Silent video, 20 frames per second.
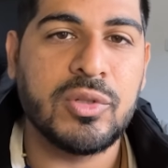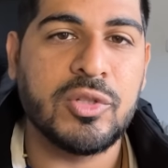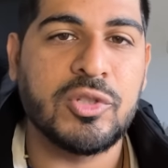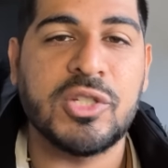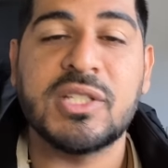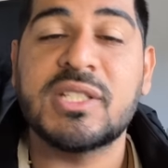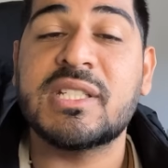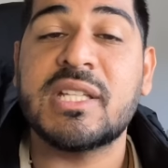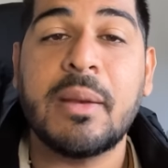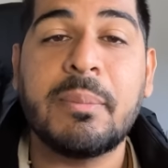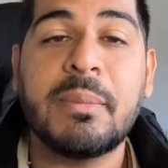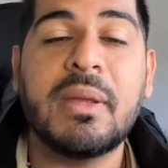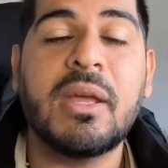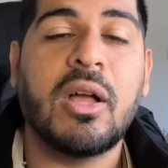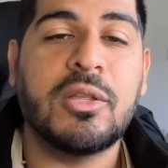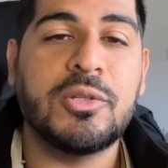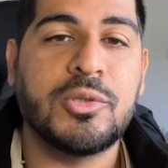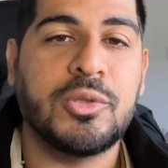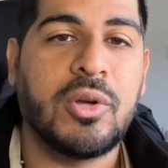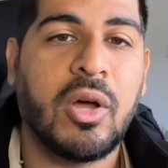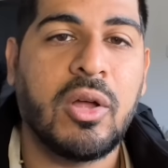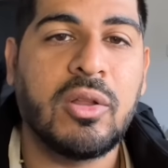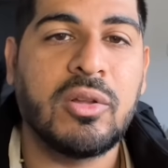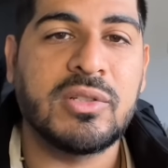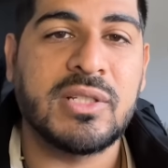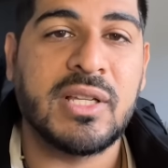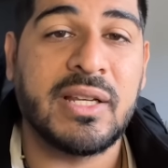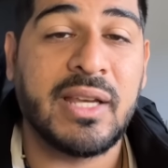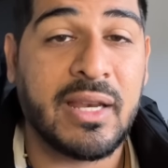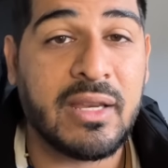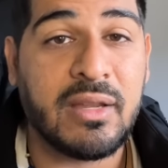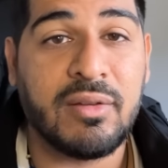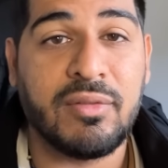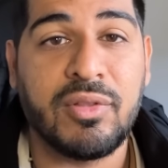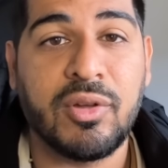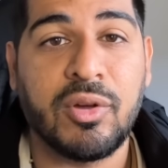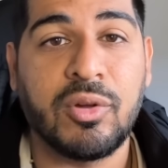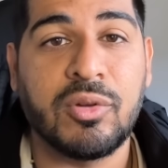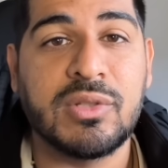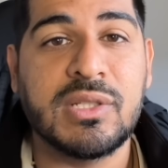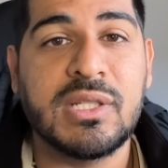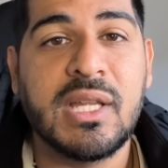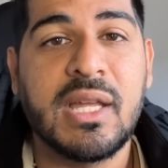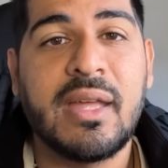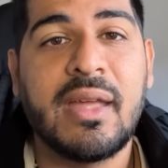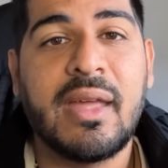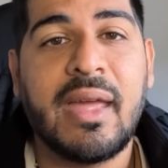You just send me $100 on any of those